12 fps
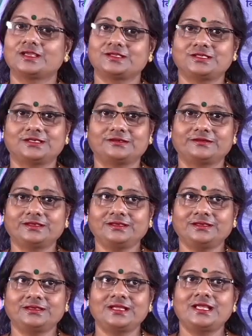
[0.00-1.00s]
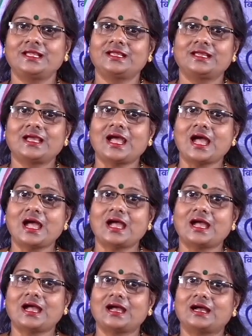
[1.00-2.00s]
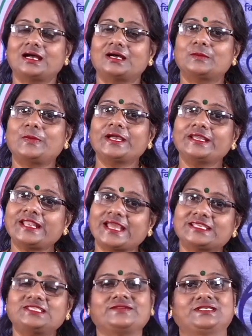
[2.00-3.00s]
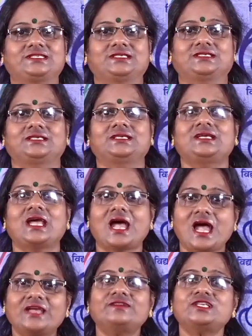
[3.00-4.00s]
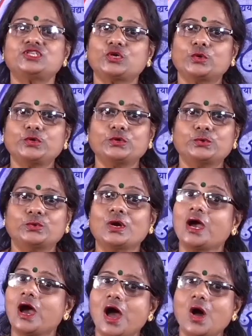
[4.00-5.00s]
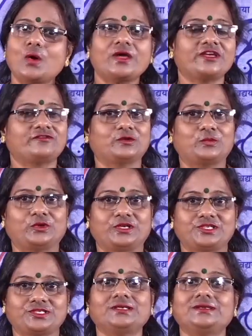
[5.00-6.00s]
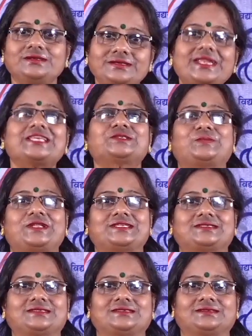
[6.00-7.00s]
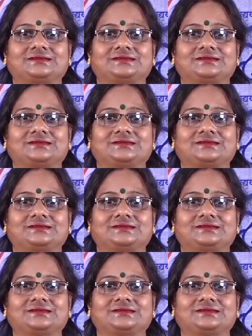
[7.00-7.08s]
Children, by an activity, I will show you how evaporation takes place.